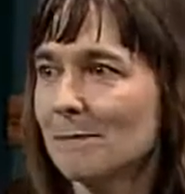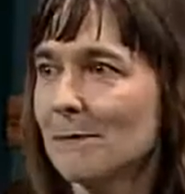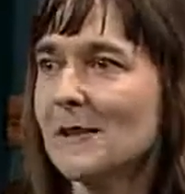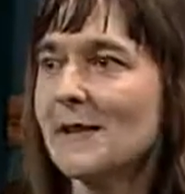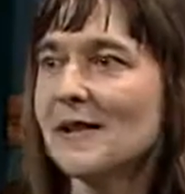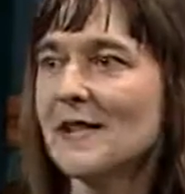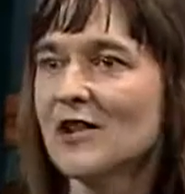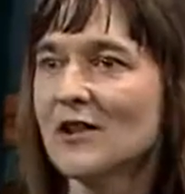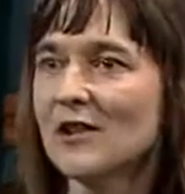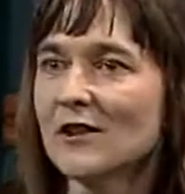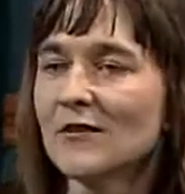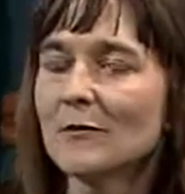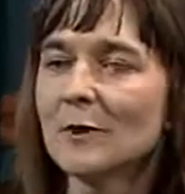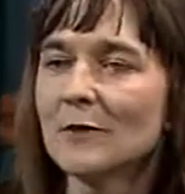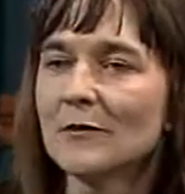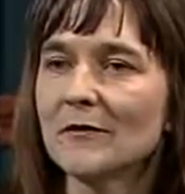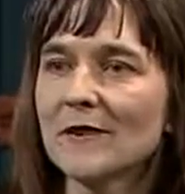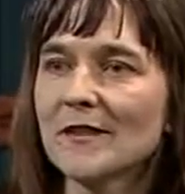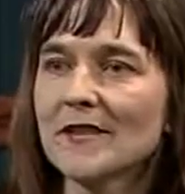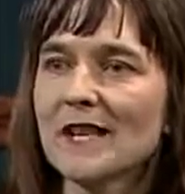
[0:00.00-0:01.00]
position of
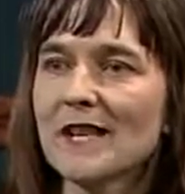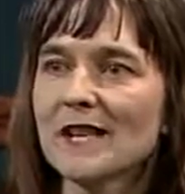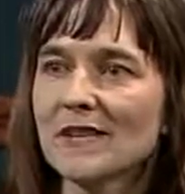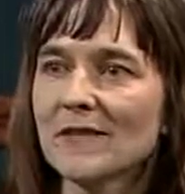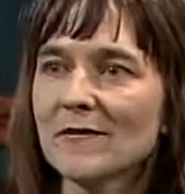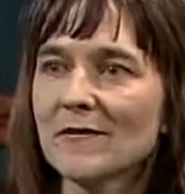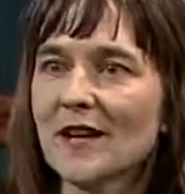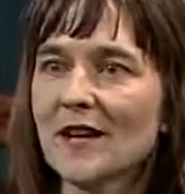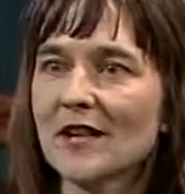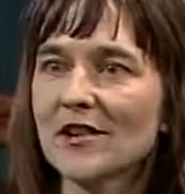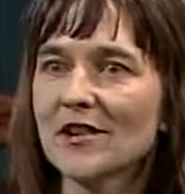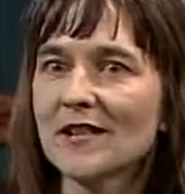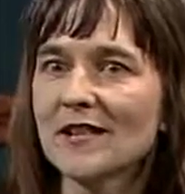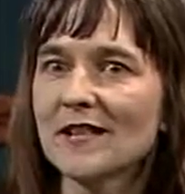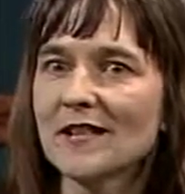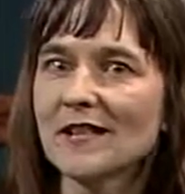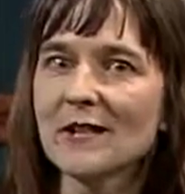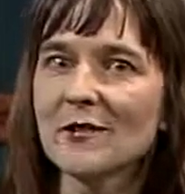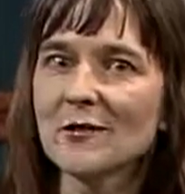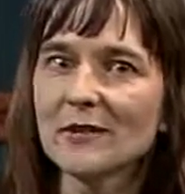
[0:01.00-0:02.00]
perfect satisfaction
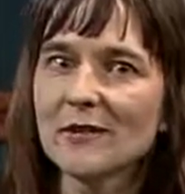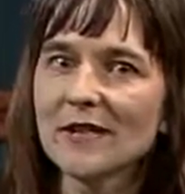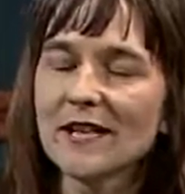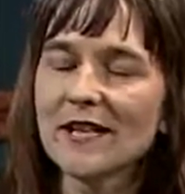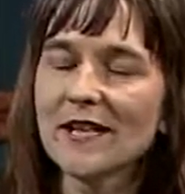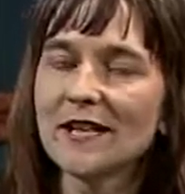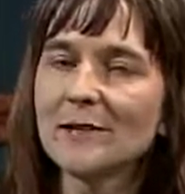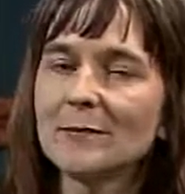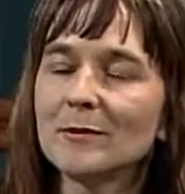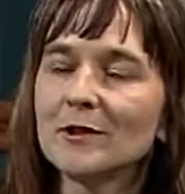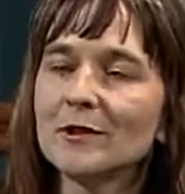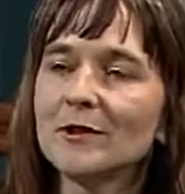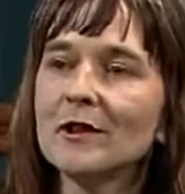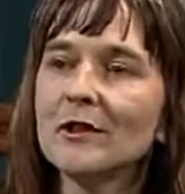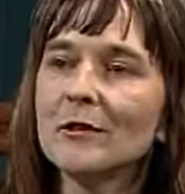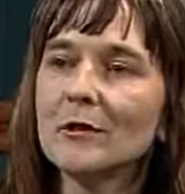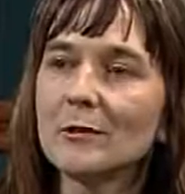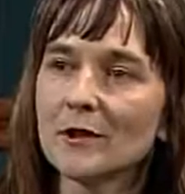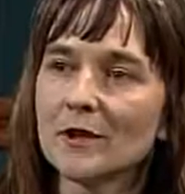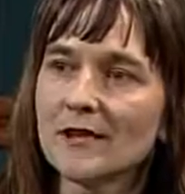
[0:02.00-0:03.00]
is either attainable
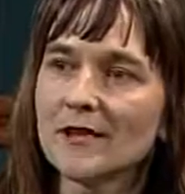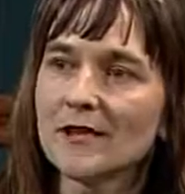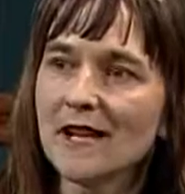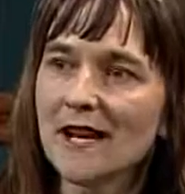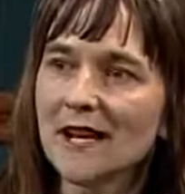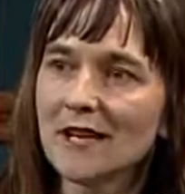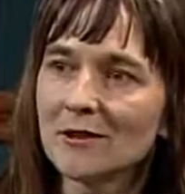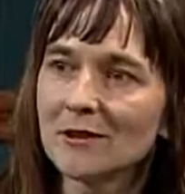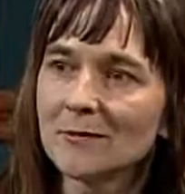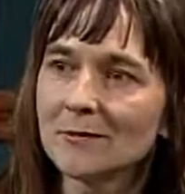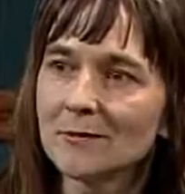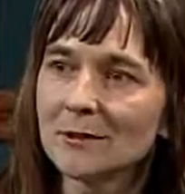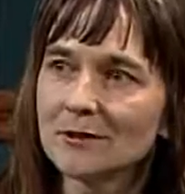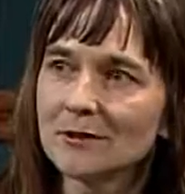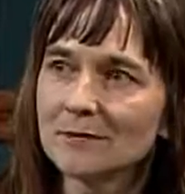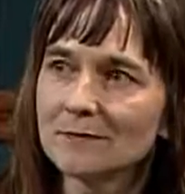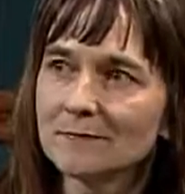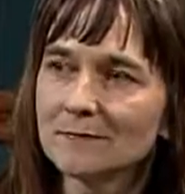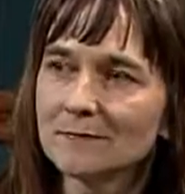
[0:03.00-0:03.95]
or desirable.